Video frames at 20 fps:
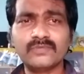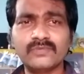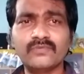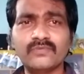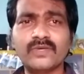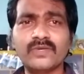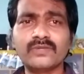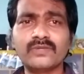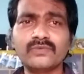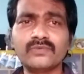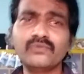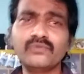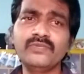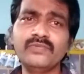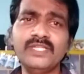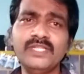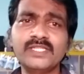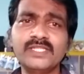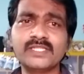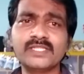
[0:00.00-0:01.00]
one who
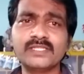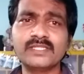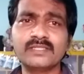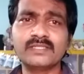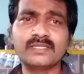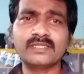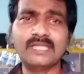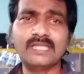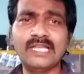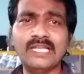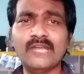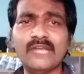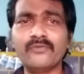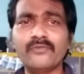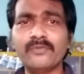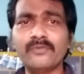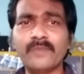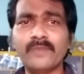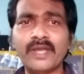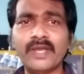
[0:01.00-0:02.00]
is
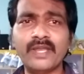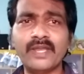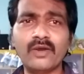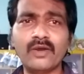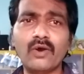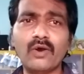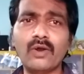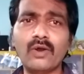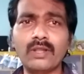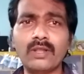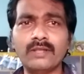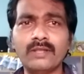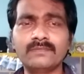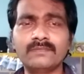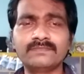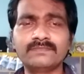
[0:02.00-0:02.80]
loved by all,